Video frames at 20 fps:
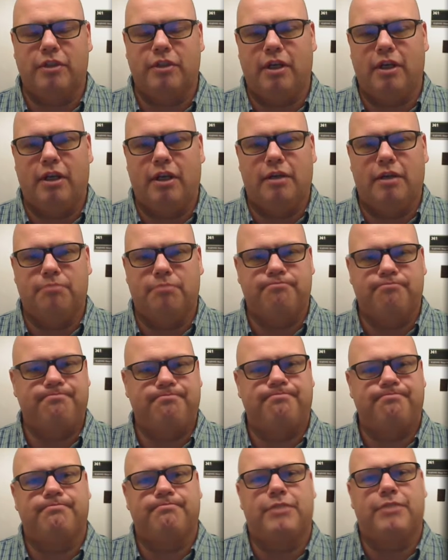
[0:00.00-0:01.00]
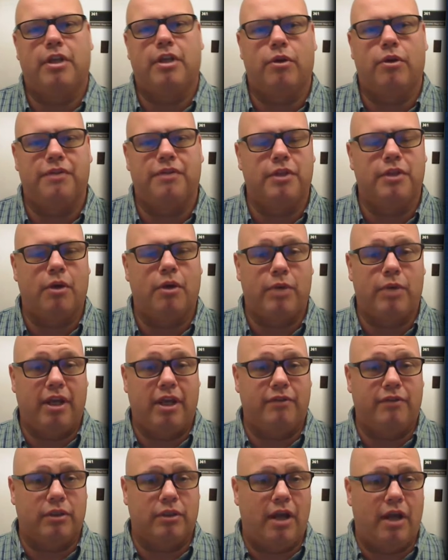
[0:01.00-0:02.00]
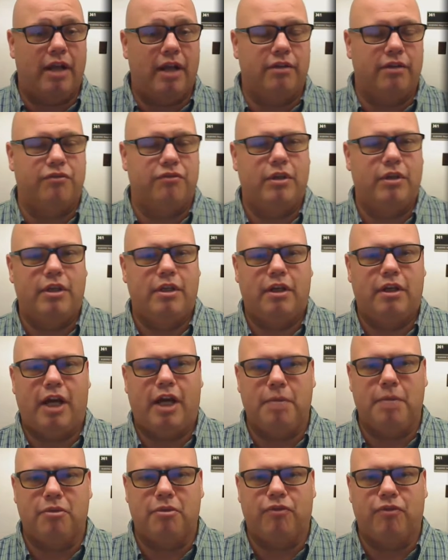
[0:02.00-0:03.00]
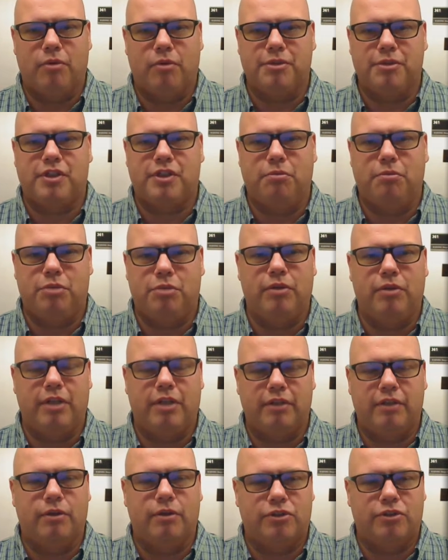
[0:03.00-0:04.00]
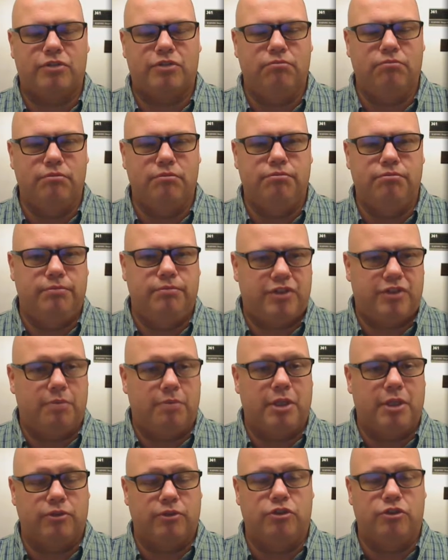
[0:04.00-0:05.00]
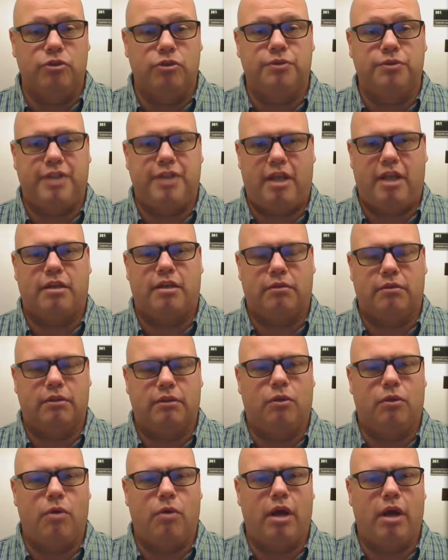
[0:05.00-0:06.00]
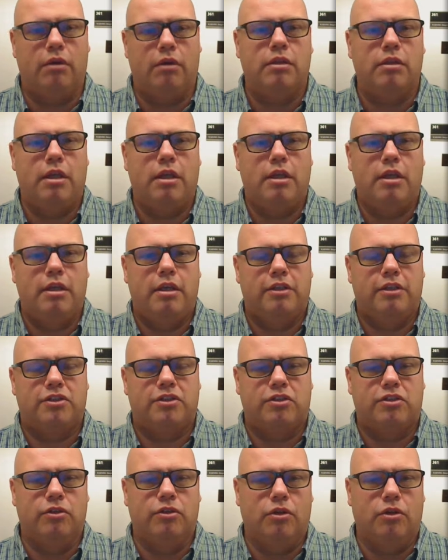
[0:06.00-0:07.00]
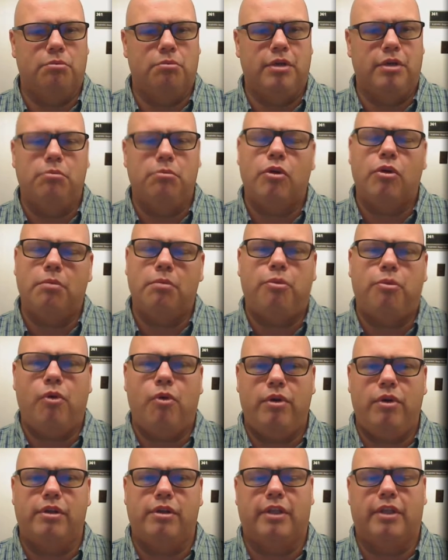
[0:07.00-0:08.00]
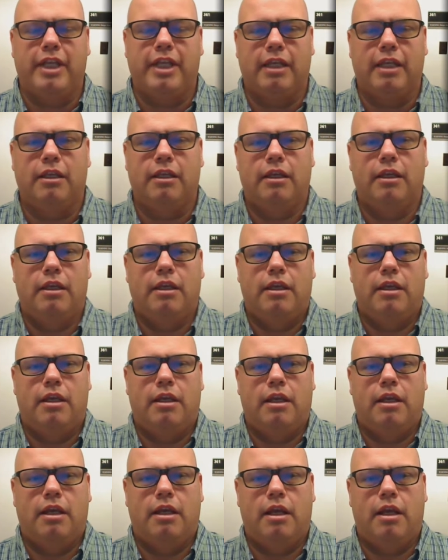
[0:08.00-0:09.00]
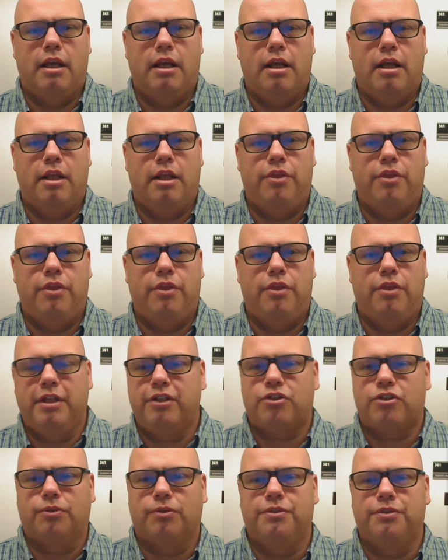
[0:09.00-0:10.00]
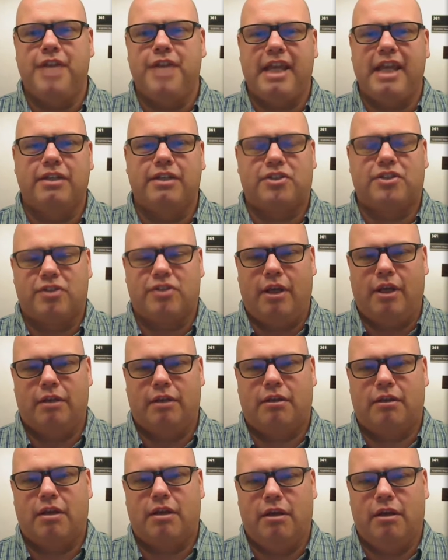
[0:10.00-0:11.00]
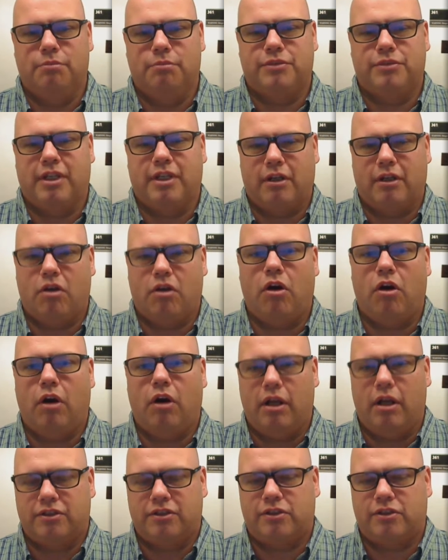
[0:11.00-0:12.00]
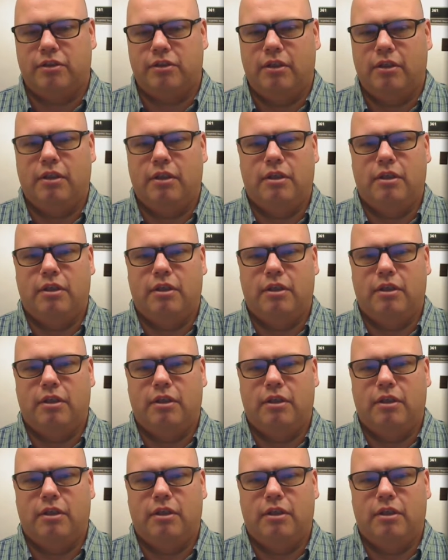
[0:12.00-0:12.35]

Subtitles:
Even though we have a lot of high performance computing, there's some of those do take a little while still. But more importantly, the initial data set comes at a cost.